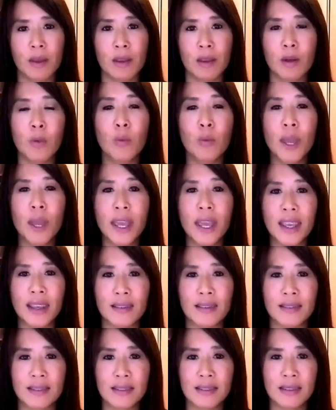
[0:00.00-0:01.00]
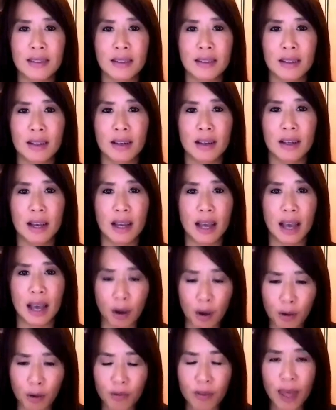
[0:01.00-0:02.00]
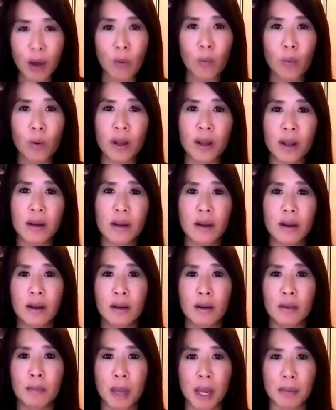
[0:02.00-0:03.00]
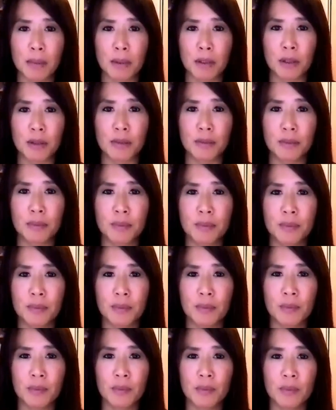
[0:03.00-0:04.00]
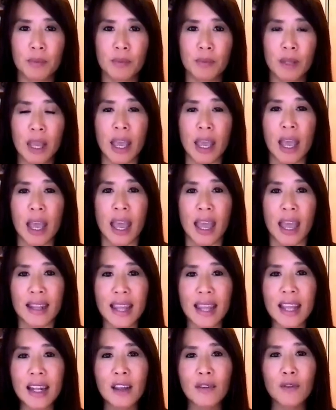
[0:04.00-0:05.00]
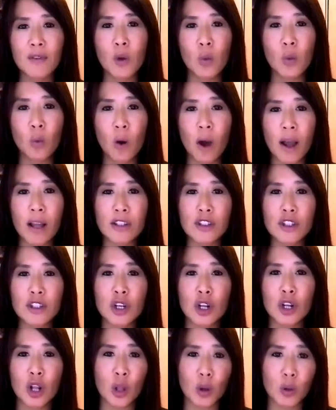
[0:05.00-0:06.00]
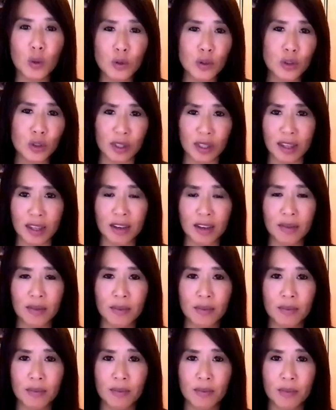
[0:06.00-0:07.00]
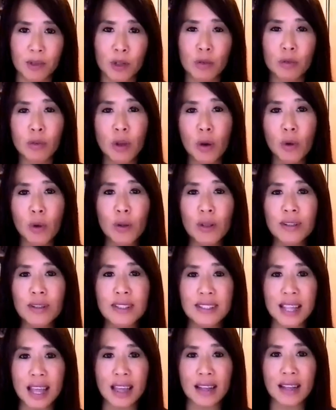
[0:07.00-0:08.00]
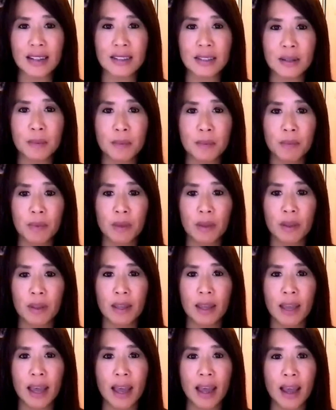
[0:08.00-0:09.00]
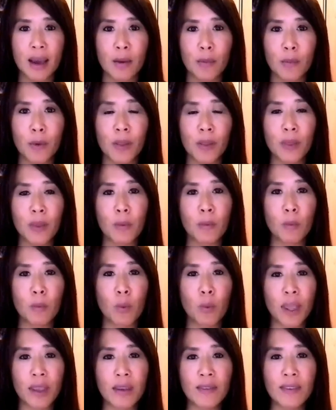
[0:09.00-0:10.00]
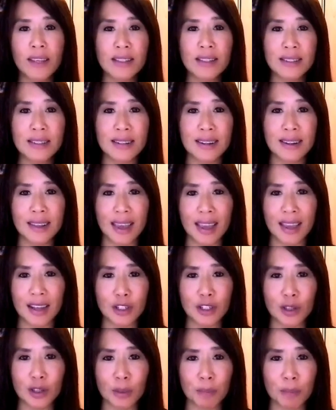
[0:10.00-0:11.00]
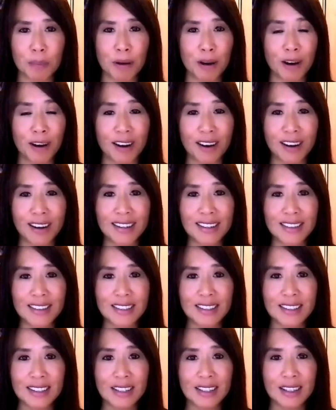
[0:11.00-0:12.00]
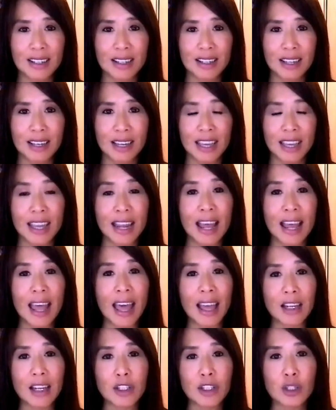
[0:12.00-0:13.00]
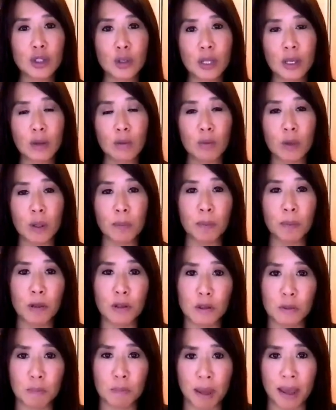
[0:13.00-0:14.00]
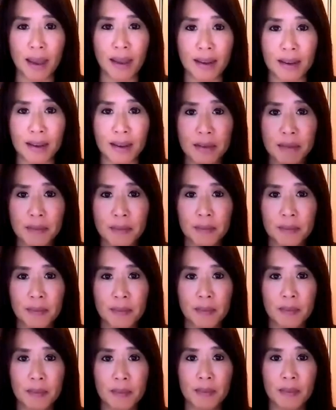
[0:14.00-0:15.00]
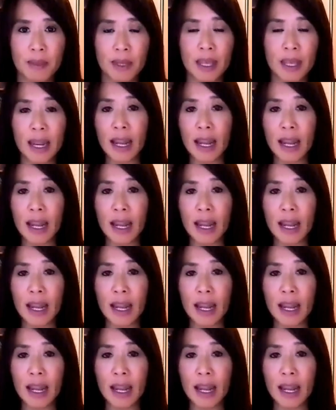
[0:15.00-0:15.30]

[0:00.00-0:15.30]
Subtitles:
the waves out of that one pebble. And then if you watch closely, you'll notice that when the wave gets to the edge of the pond, it actually ripples back. It